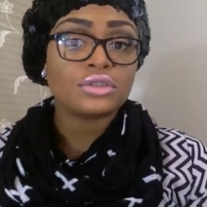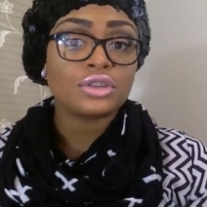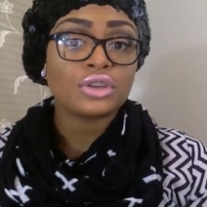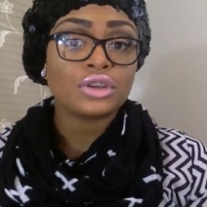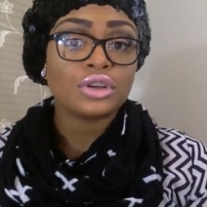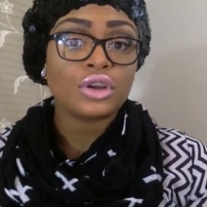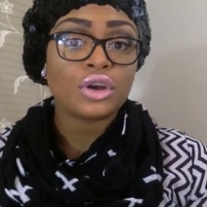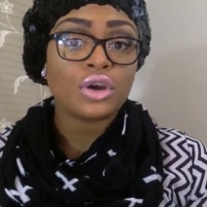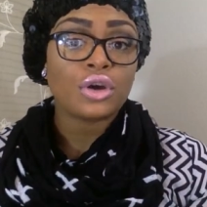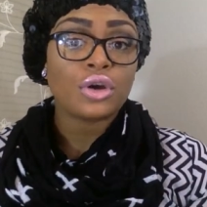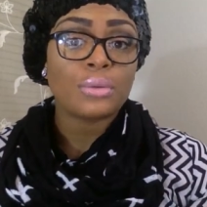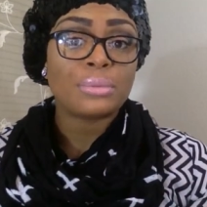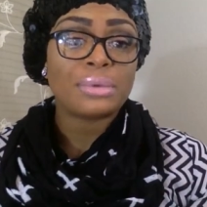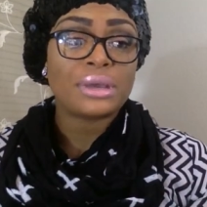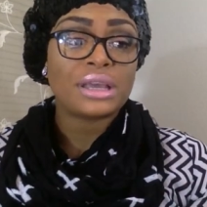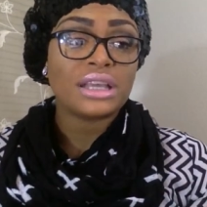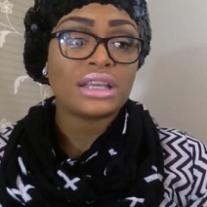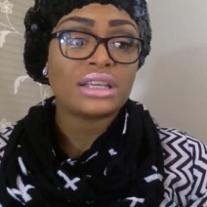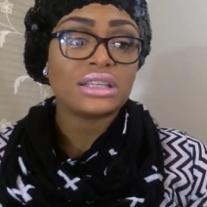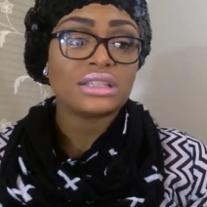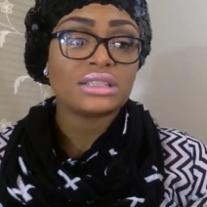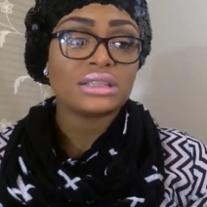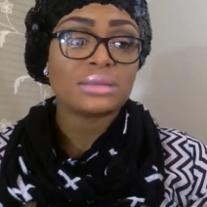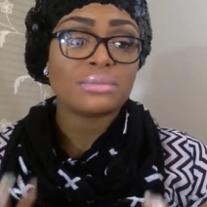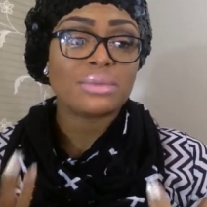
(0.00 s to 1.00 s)
you know,
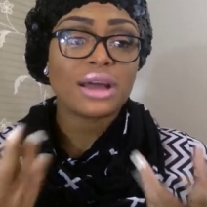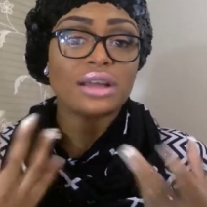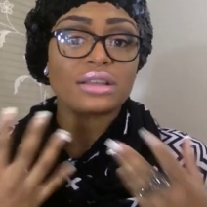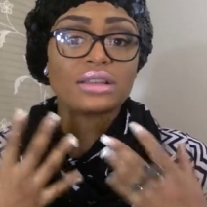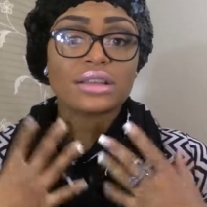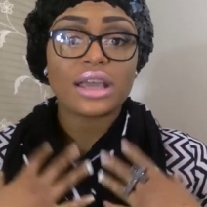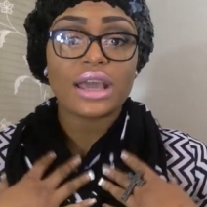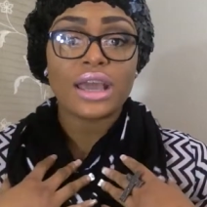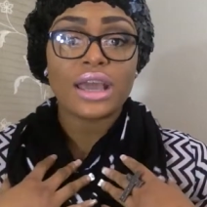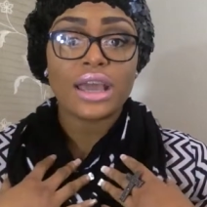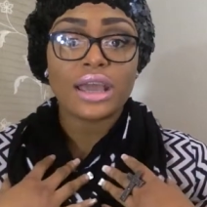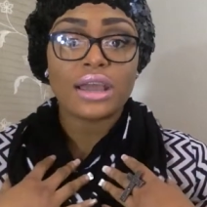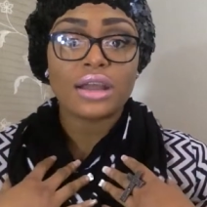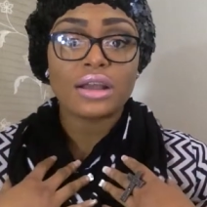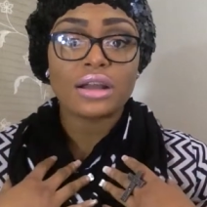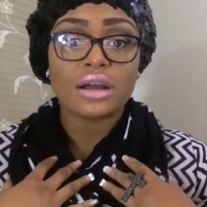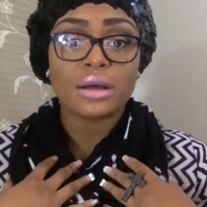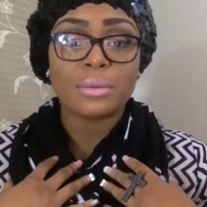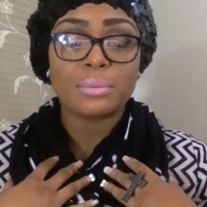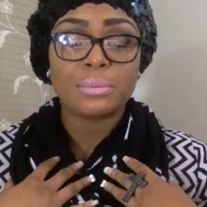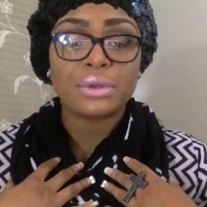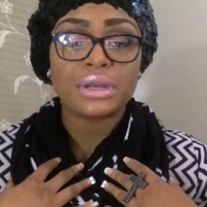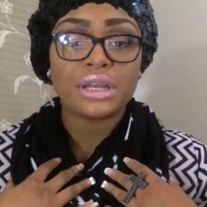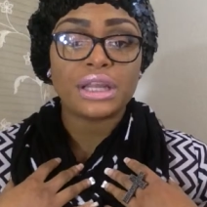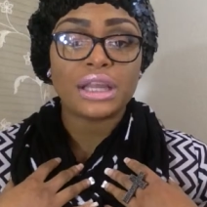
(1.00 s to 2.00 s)
opinions about the hair
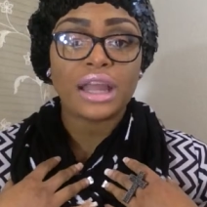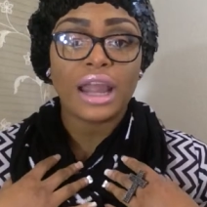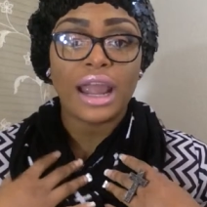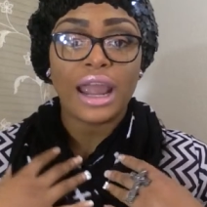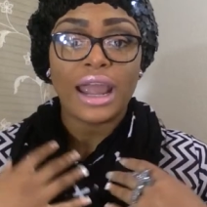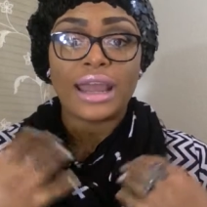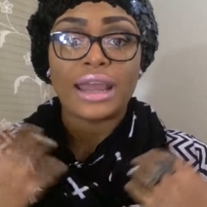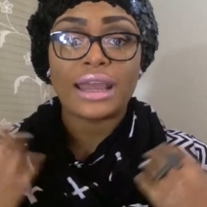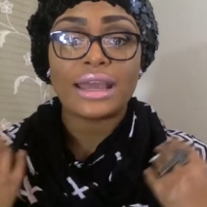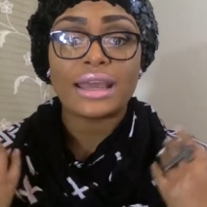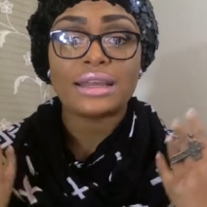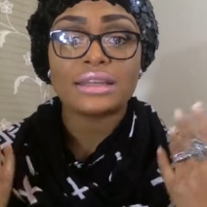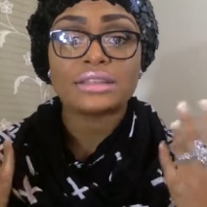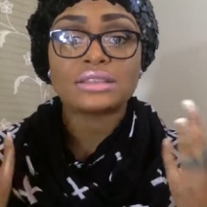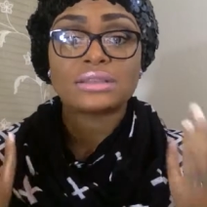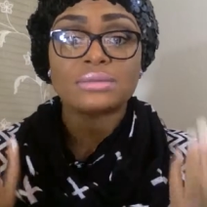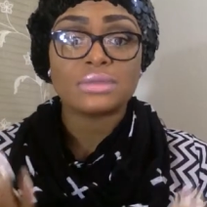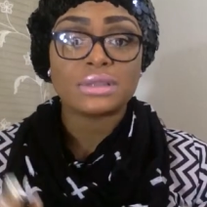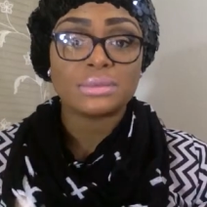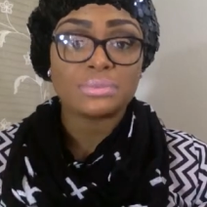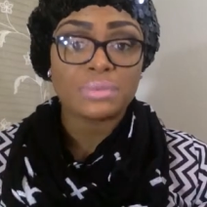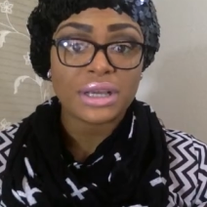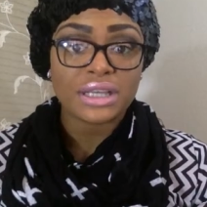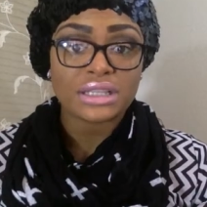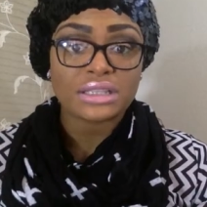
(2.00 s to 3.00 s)
company and some
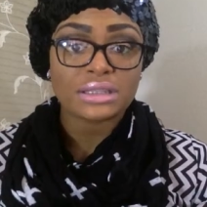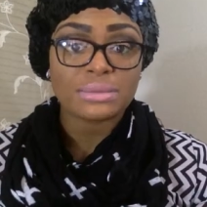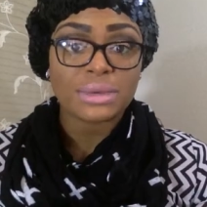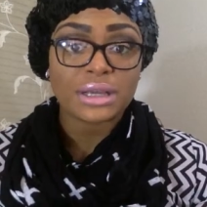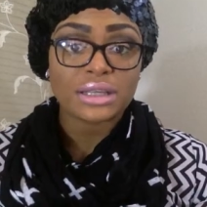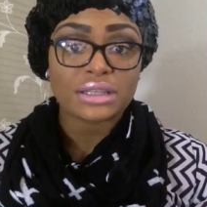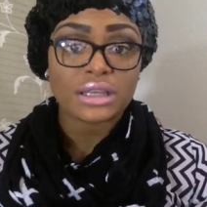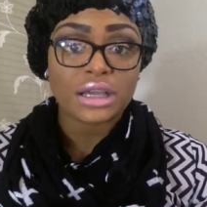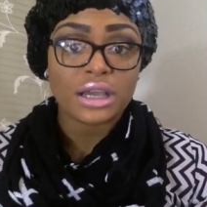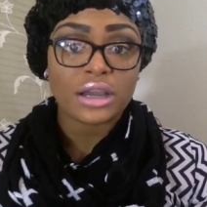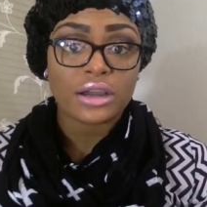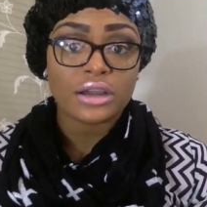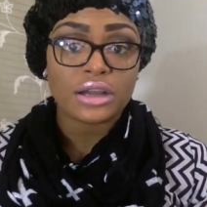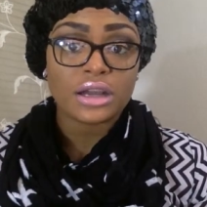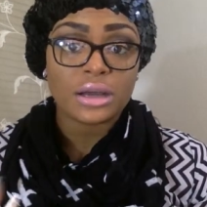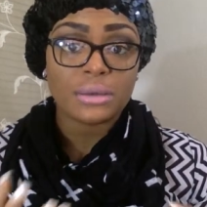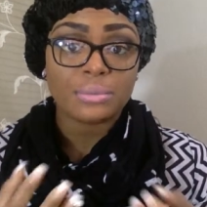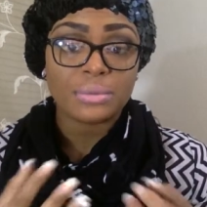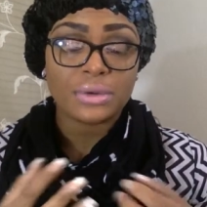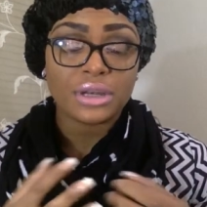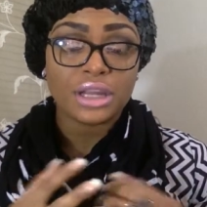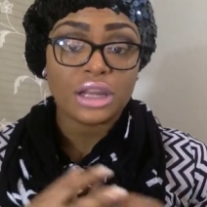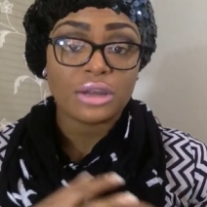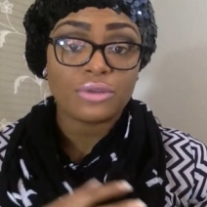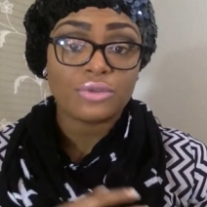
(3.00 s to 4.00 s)
specs about the hair
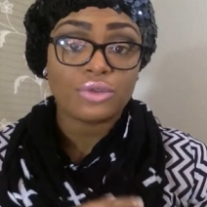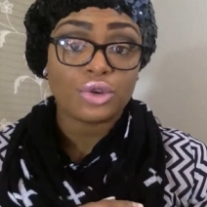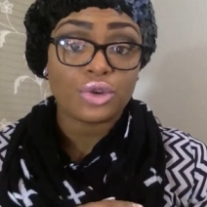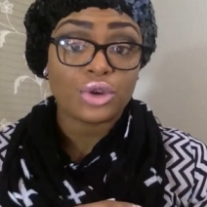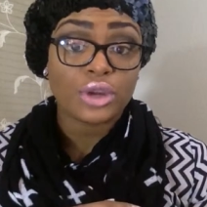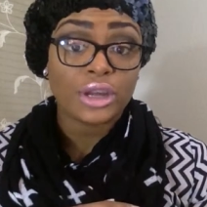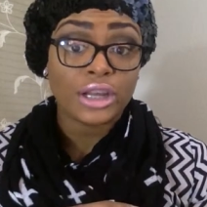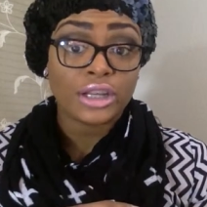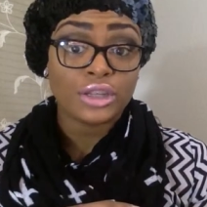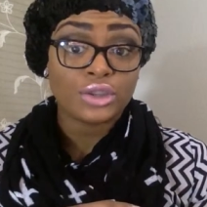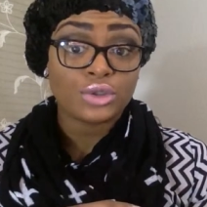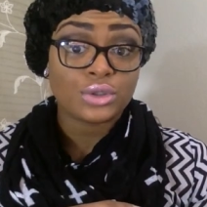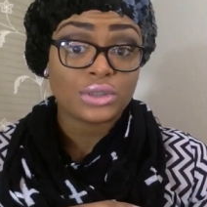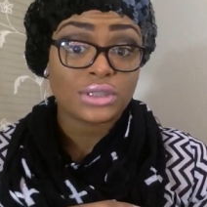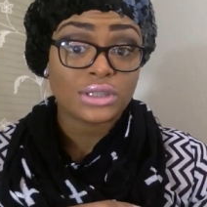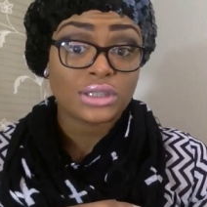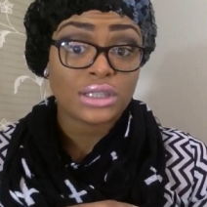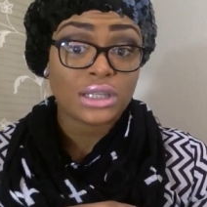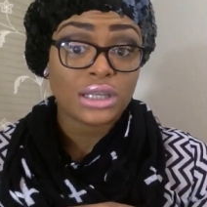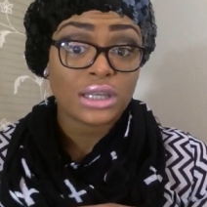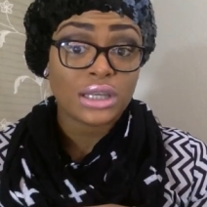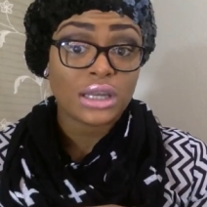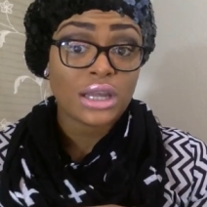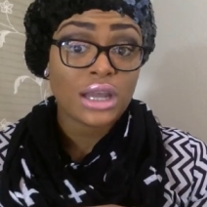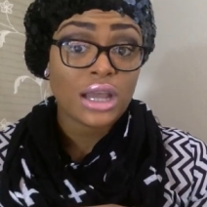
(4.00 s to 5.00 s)
company if you're
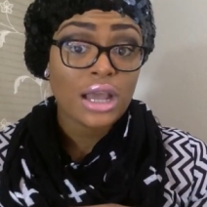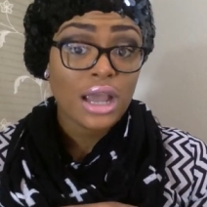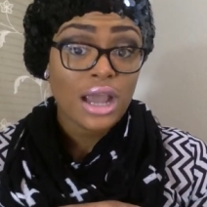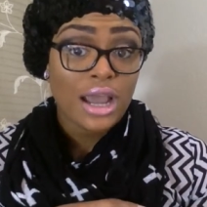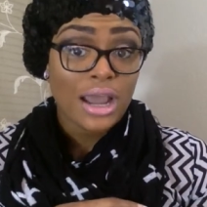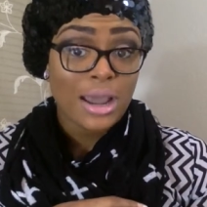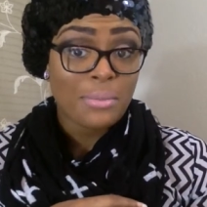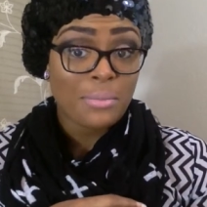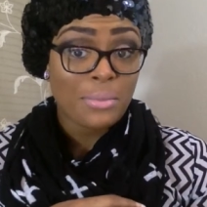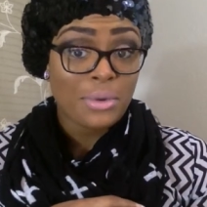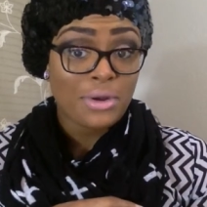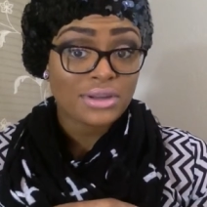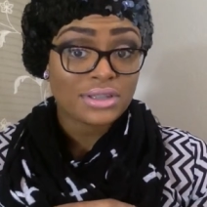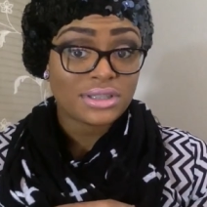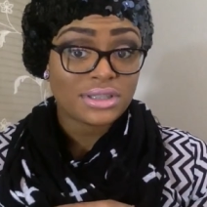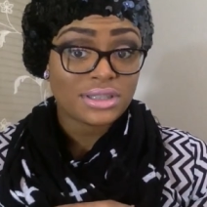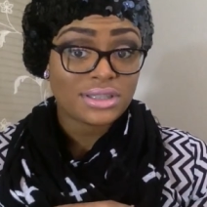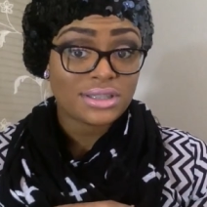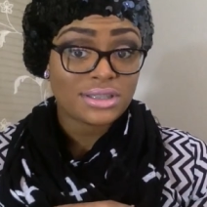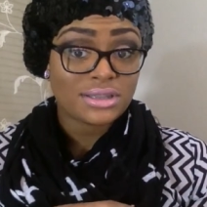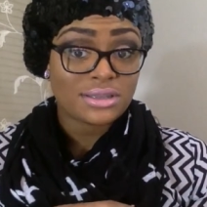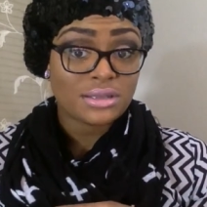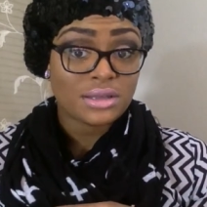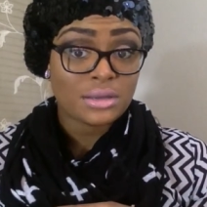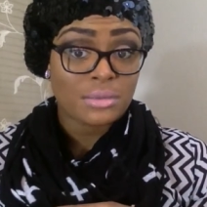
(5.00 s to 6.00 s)
interested in
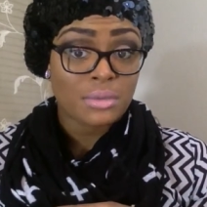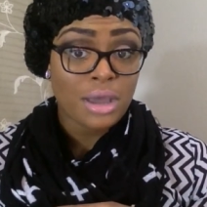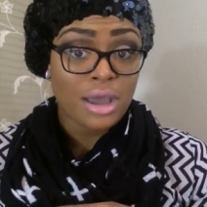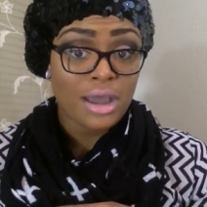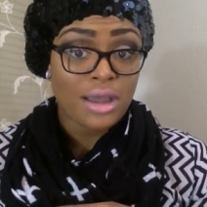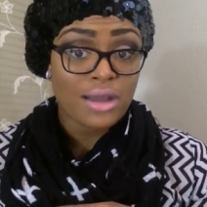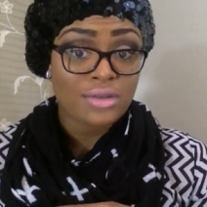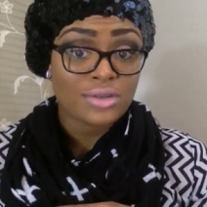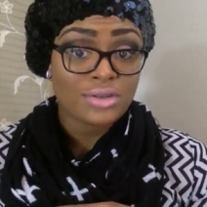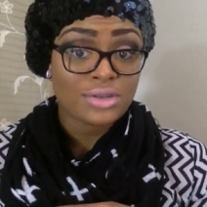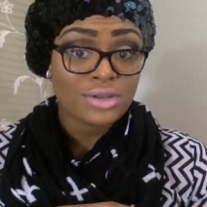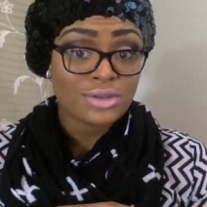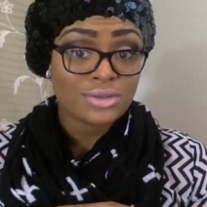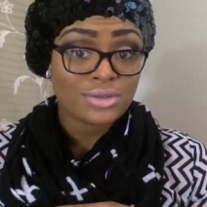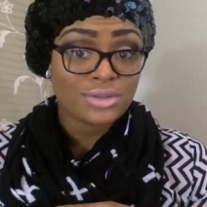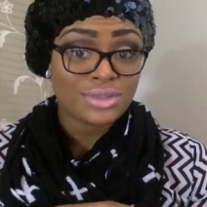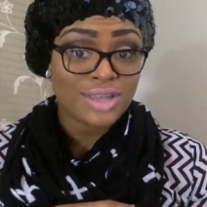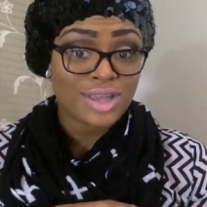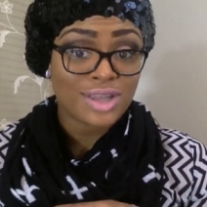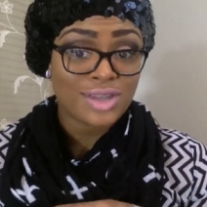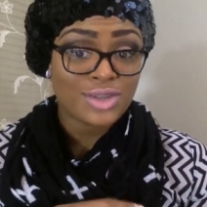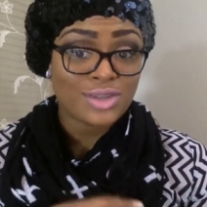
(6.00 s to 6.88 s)
purchasing some hair, so stay